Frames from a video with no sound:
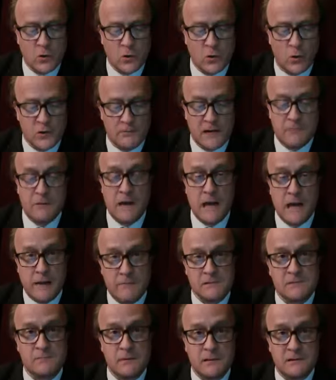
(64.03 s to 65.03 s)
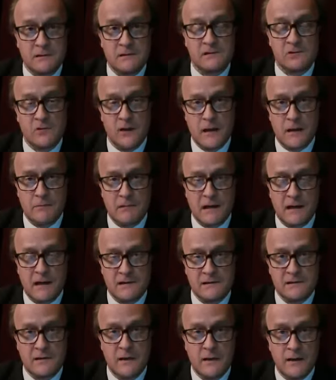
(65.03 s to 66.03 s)
corner may perhaps be described
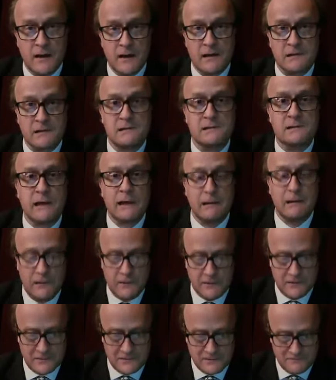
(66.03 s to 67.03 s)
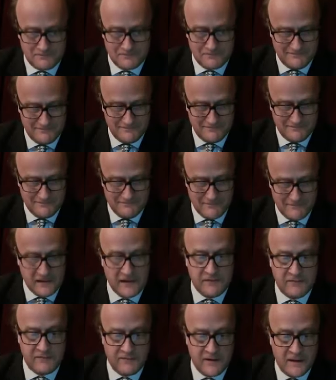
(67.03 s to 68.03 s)
as a salient.
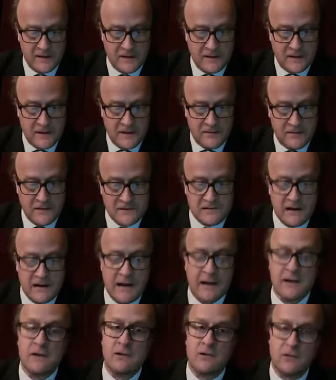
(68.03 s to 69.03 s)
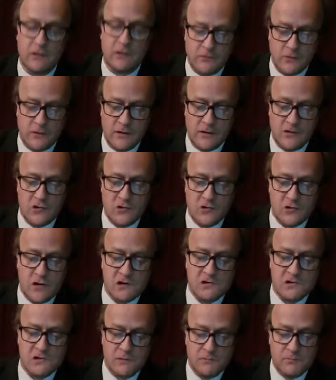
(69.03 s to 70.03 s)
And if this angle were
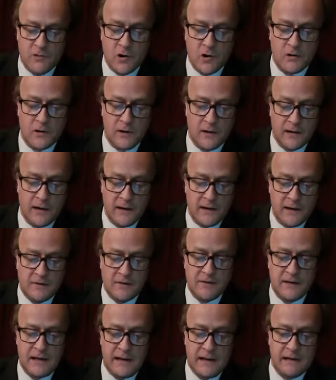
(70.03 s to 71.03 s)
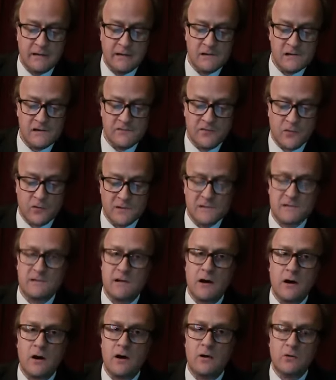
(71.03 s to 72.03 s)
crushed and broken, then the English force
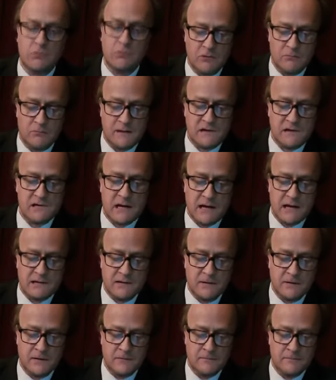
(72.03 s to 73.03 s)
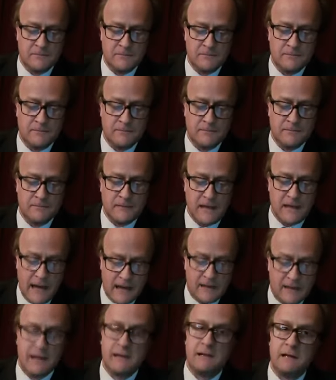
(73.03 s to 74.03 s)
as a whole would be shattered. The
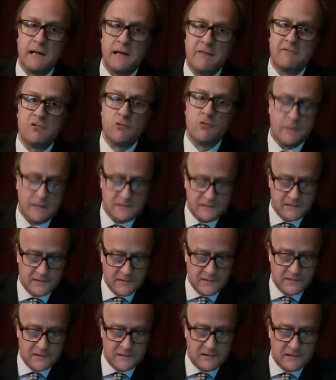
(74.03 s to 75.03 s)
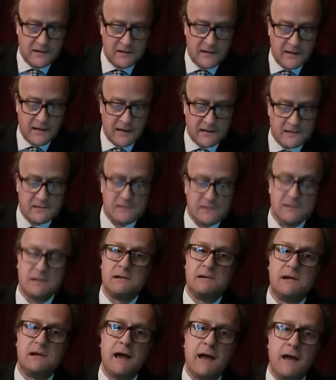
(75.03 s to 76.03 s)
Allied left would be turned, and
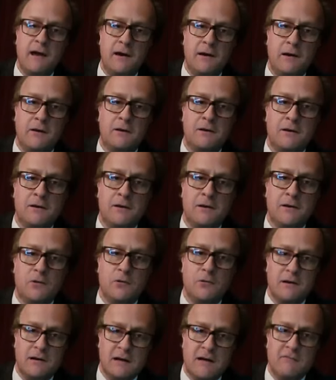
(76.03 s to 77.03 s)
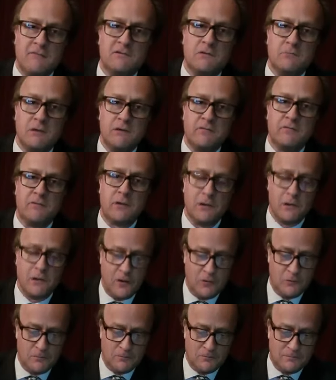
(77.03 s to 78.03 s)
Sedan would inevitably
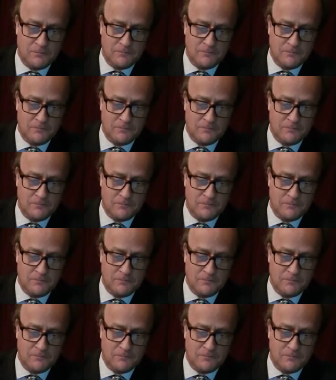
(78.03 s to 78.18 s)
follow.